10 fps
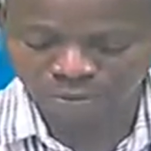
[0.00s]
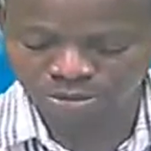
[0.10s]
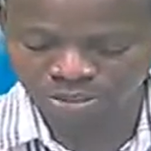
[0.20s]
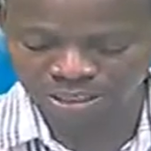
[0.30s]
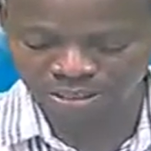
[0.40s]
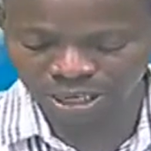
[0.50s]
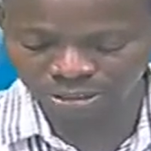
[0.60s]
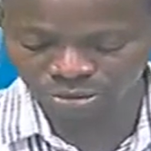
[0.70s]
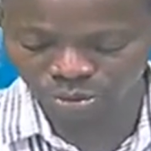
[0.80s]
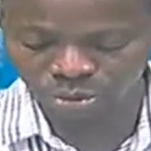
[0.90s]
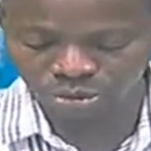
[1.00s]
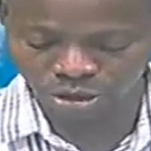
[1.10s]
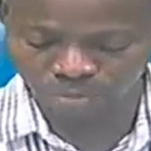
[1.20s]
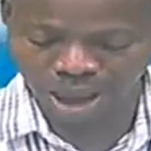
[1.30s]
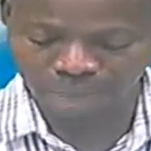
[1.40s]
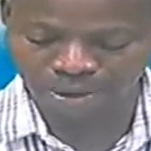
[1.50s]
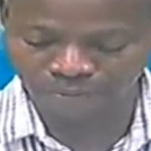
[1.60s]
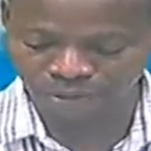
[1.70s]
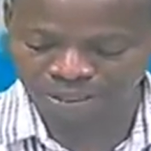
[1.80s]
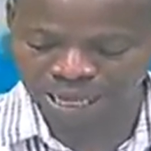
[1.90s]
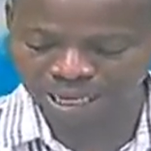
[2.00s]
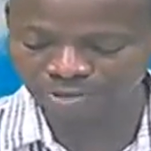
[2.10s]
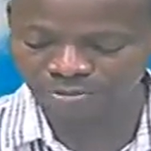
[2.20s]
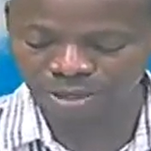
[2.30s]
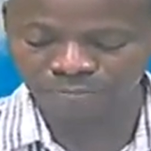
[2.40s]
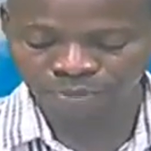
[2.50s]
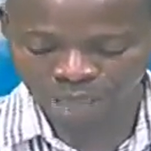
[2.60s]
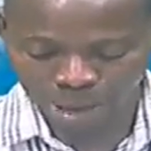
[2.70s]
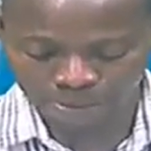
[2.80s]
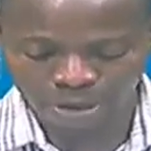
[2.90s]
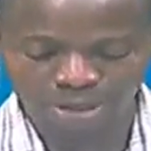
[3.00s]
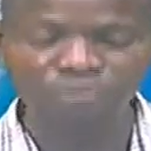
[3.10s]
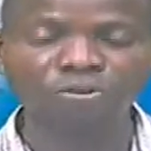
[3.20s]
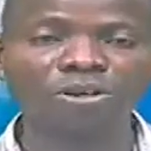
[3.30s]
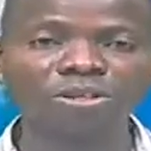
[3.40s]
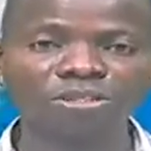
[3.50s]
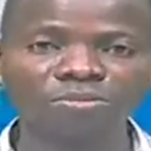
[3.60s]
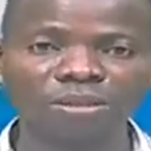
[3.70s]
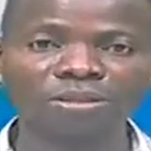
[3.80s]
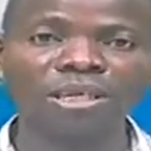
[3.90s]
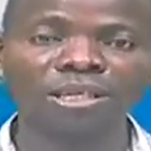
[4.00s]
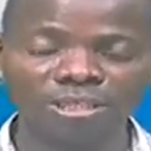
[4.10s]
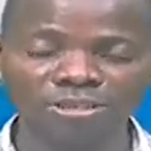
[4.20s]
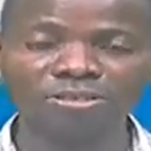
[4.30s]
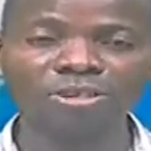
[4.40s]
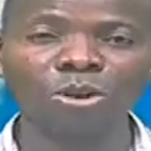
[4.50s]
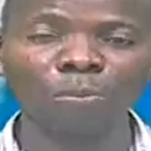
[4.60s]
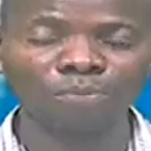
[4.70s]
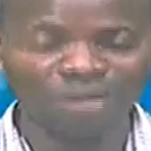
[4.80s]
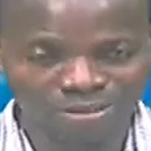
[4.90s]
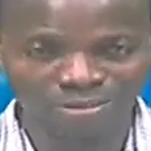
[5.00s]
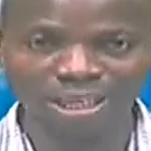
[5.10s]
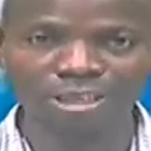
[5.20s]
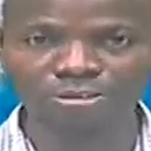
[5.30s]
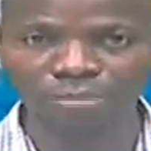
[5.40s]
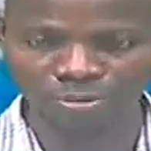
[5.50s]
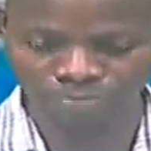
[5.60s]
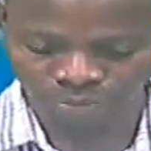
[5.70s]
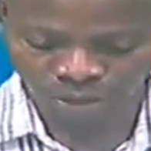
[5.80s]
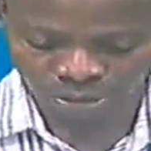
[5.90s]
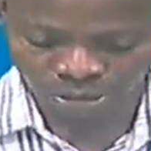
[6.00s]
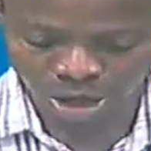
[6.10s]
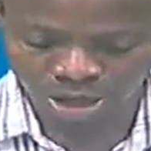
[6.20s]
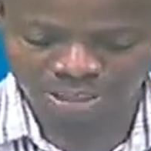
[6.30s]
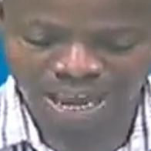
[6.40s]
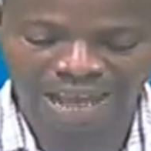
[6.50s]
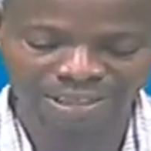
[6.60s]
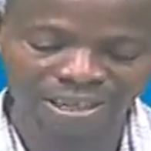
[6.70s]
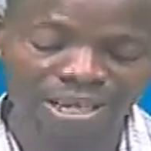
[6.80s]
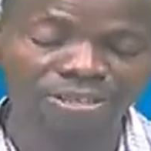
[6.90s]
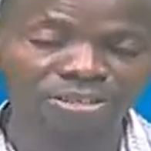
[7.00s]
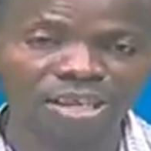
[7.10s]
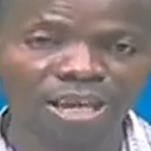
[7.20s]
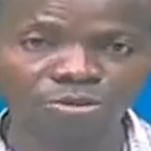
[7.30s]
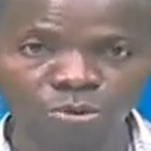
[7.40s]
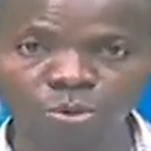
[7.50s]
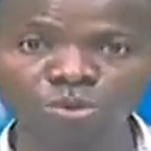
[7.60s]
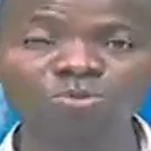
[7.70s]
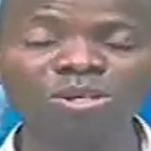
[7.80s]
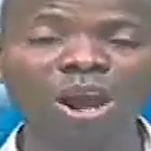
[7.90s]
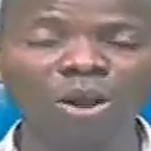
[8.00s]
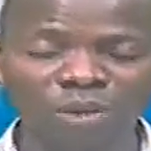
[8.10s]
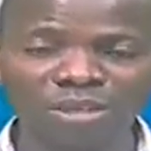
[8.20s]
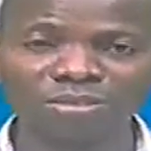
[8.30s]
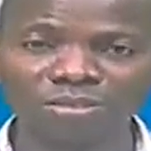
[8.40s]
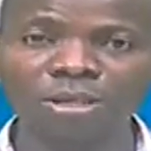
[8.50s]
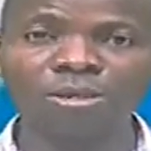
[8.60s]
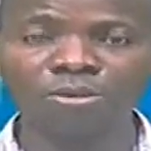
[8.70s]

I was 8 years old, my father gave me a pony for Christmas is the complete statement, not at 8 years old. We always